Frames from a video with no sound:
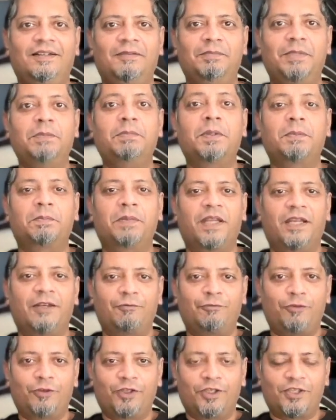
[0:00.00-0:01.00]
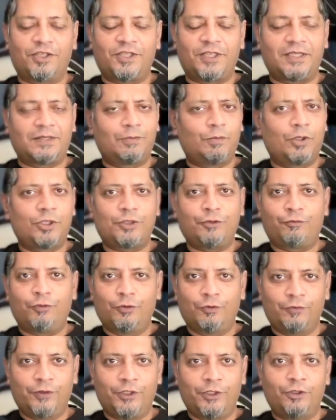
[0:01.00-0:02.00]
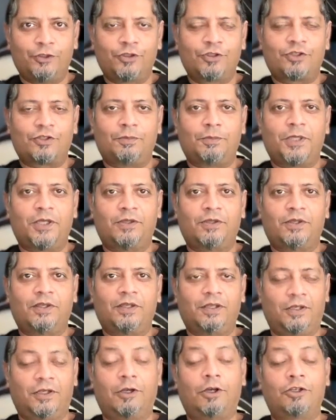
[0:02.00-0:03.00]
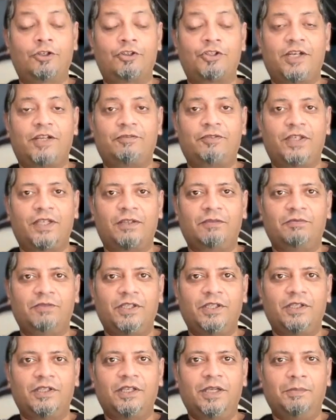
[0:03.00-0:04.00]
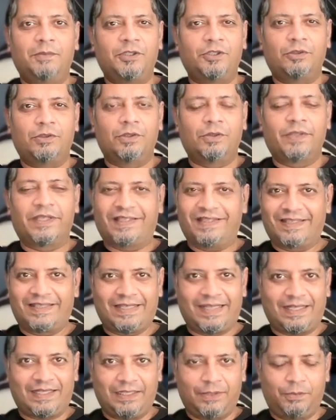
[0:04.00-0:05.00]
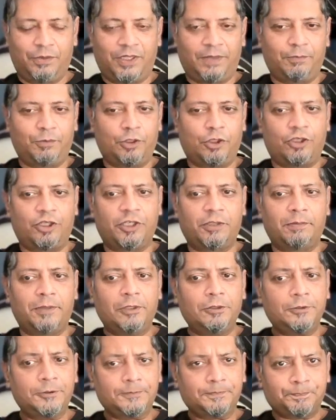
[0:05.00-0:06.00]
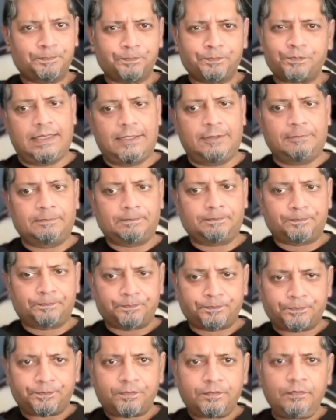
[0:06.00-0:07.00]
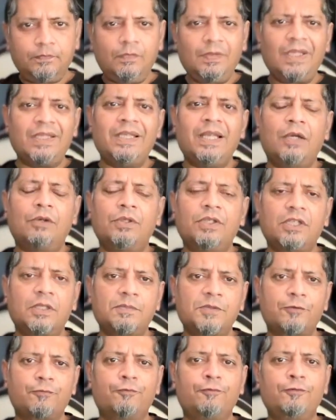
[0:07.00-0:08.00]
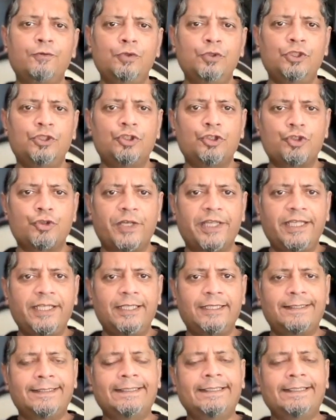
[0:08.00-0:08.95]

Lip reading: be prepared for this. Watch a few videos about on traffic in Vietnam and you'll know exactly what I'm talking about. Now, in terms of food and drink,